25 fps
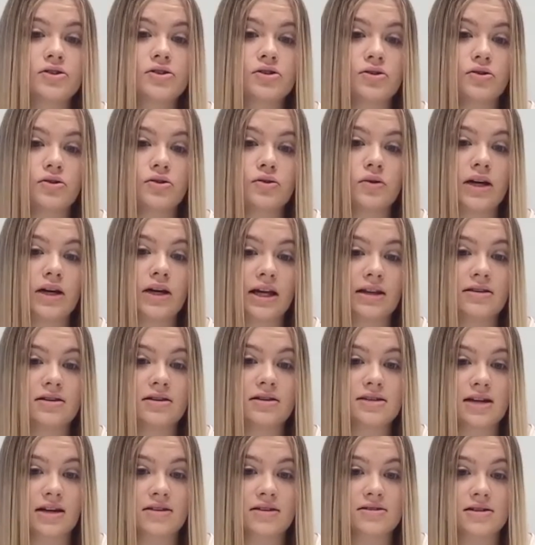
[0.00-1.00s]
to get
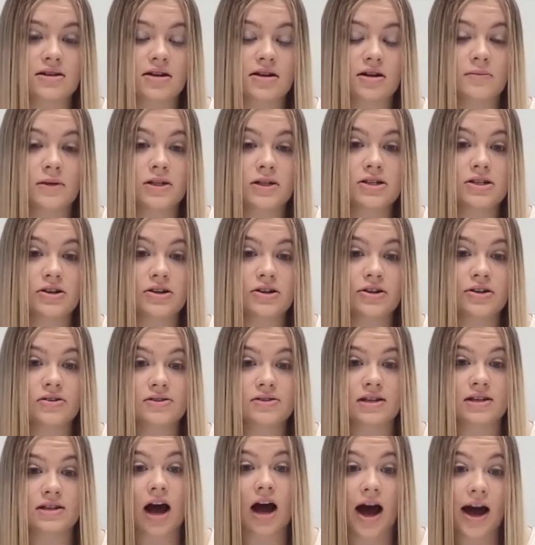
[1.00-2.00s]
these ancillary materials
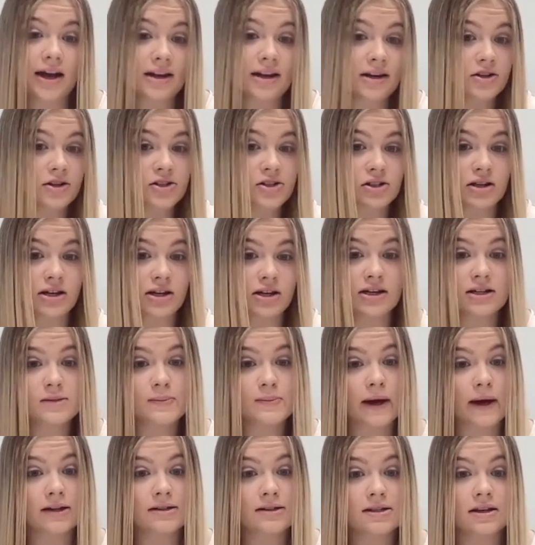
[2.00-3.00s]
than I initially
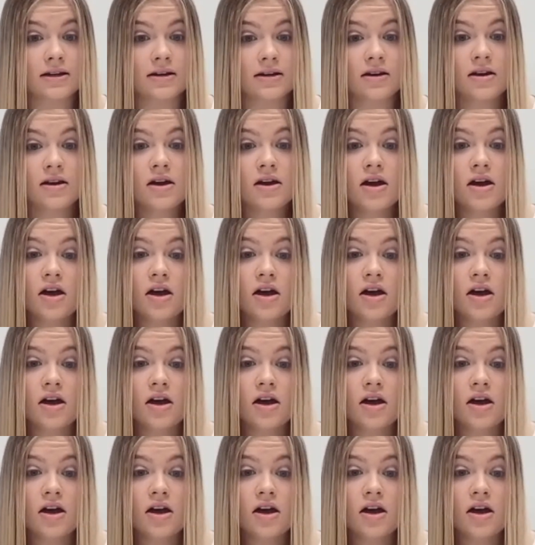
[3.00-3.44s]
expected.